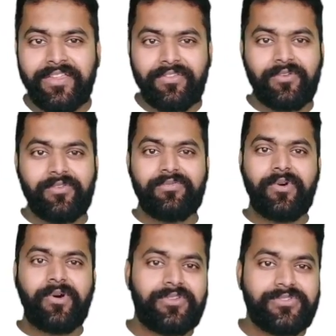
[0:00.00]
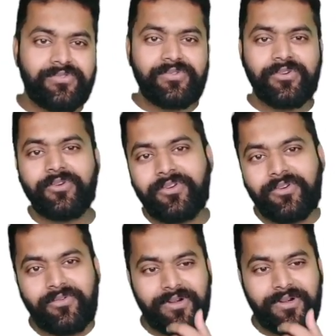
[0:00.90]
so for those who don't
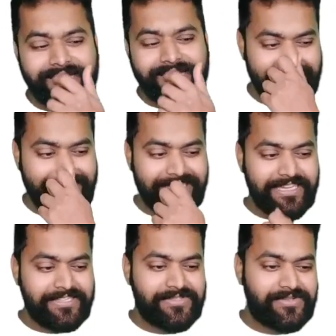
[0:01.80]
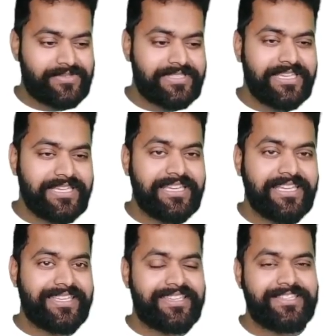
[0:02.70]
know what is CKS, so
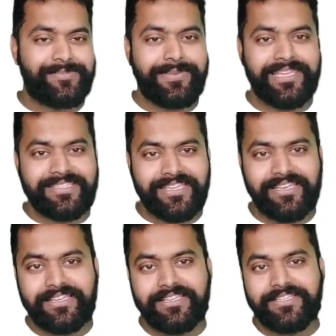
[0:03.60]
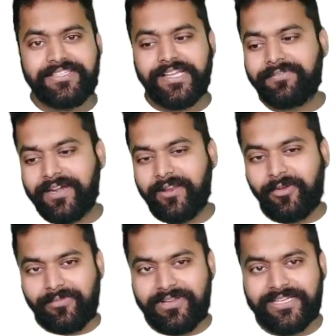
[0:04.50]
CKS is basically Certified
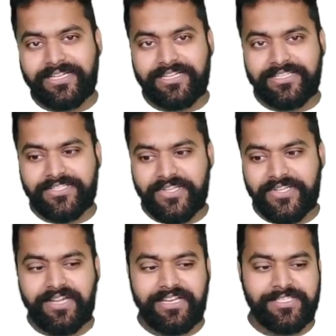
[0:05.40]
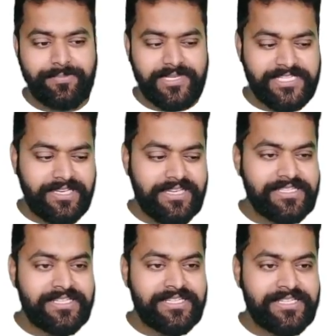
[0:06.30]
Kubernetes Security
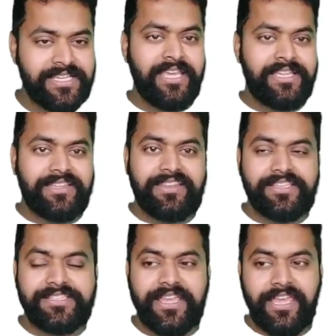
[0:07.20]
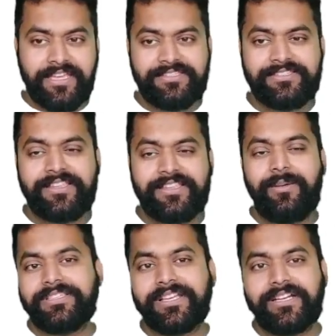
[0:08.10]
Specialist. This exam
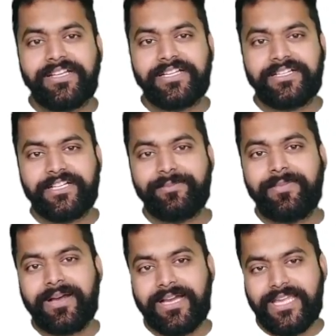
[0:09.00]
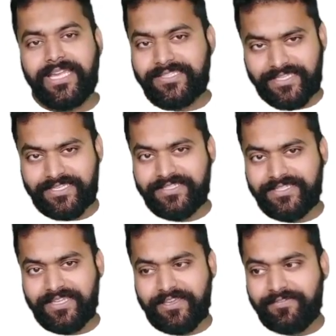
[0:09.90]
is conducted by
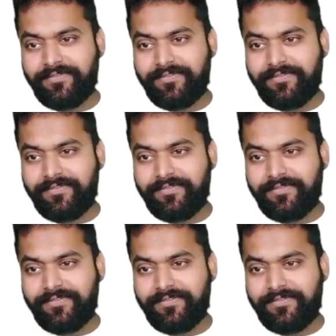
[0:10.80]
CNCF.